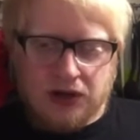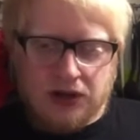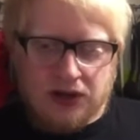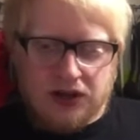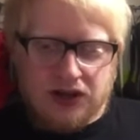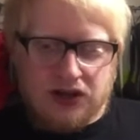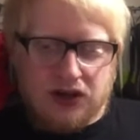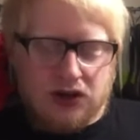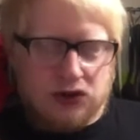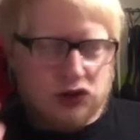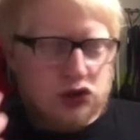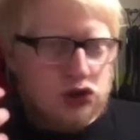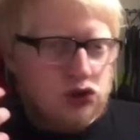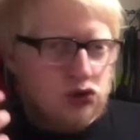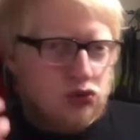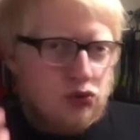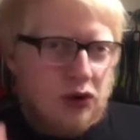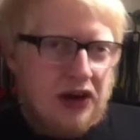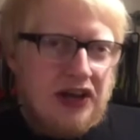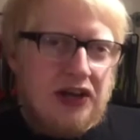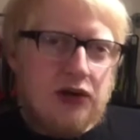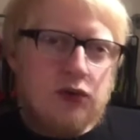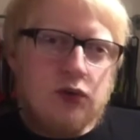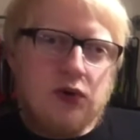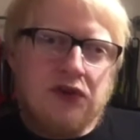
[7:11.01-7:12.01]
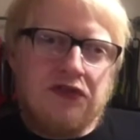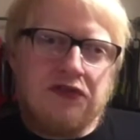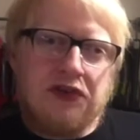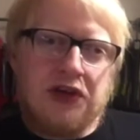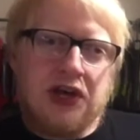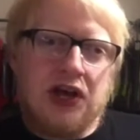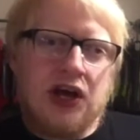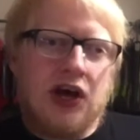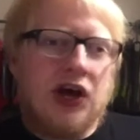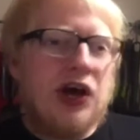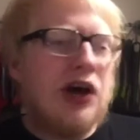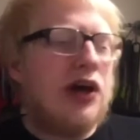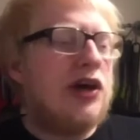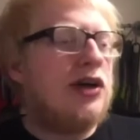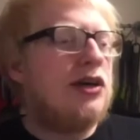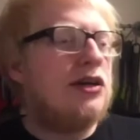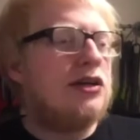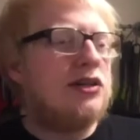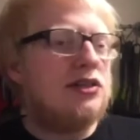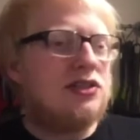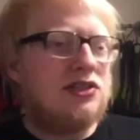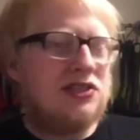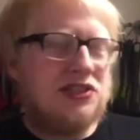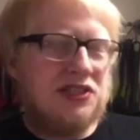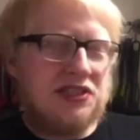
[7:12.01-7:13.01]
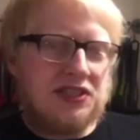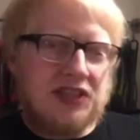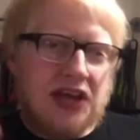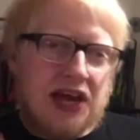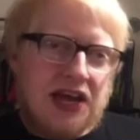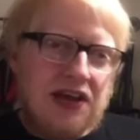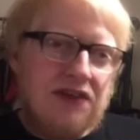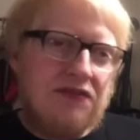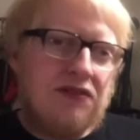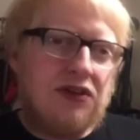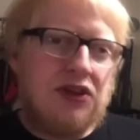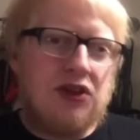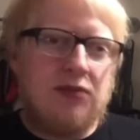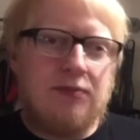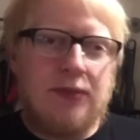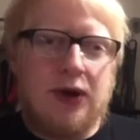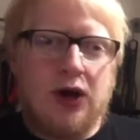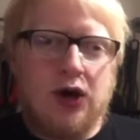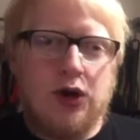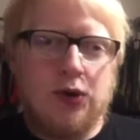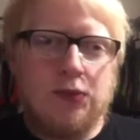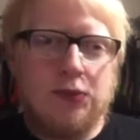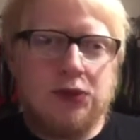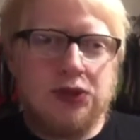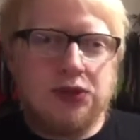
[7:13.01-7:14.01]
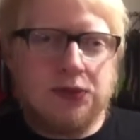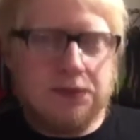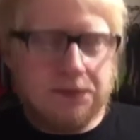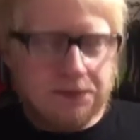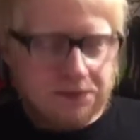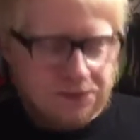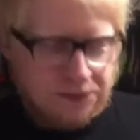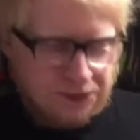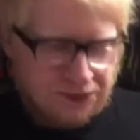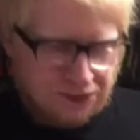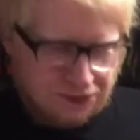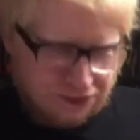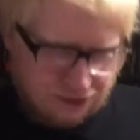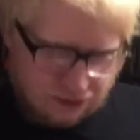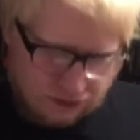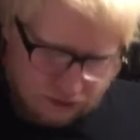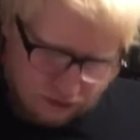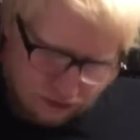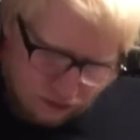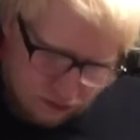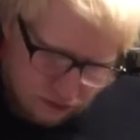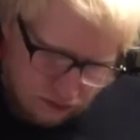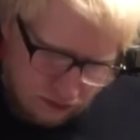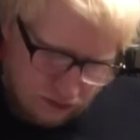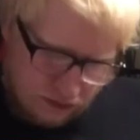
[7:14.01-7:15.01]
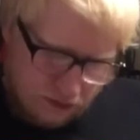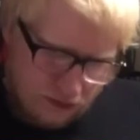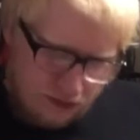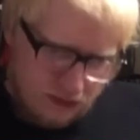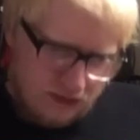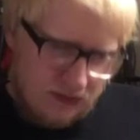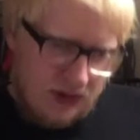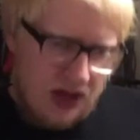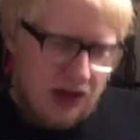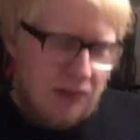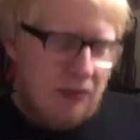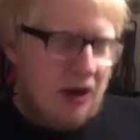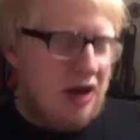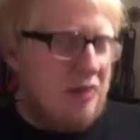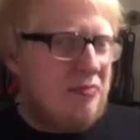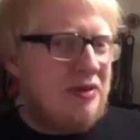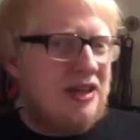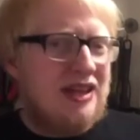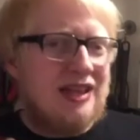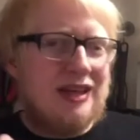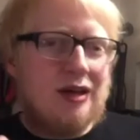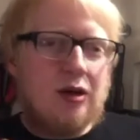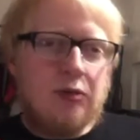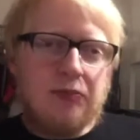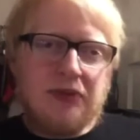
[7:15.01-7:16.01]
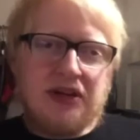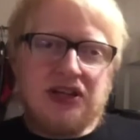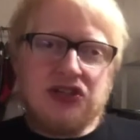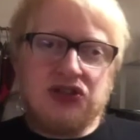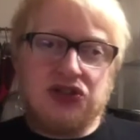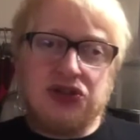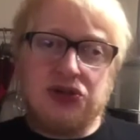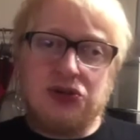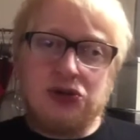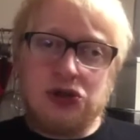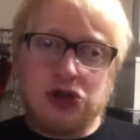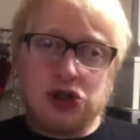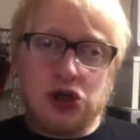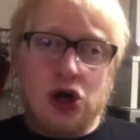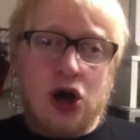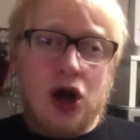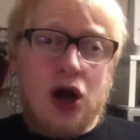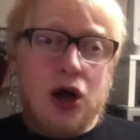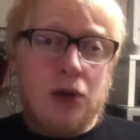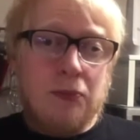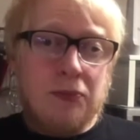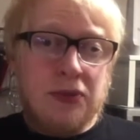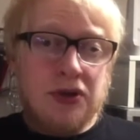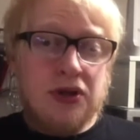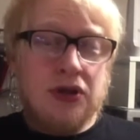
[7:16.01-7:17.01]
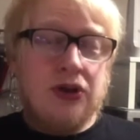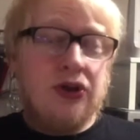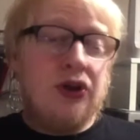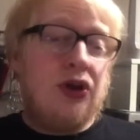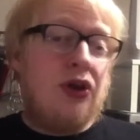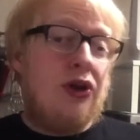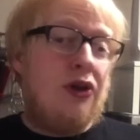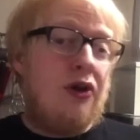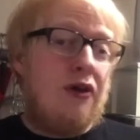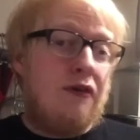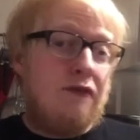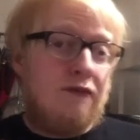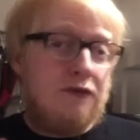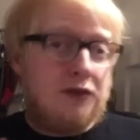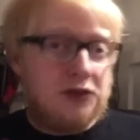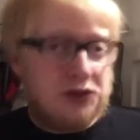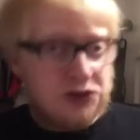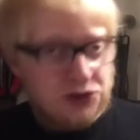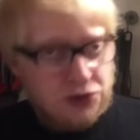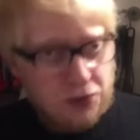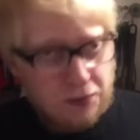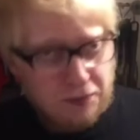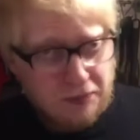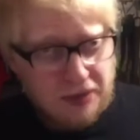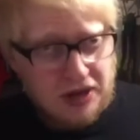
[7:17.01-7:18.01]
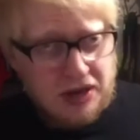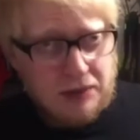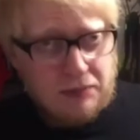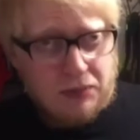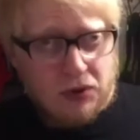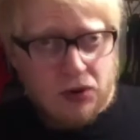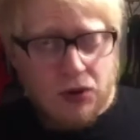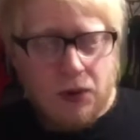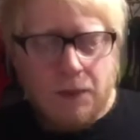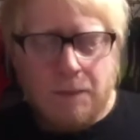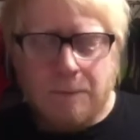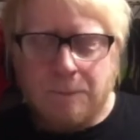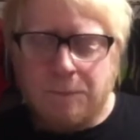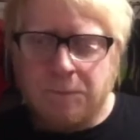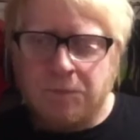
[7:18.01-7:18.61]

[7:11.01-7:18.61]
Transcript: You know, drink with care, savor the moment. It might be a little bit too sharp for some people.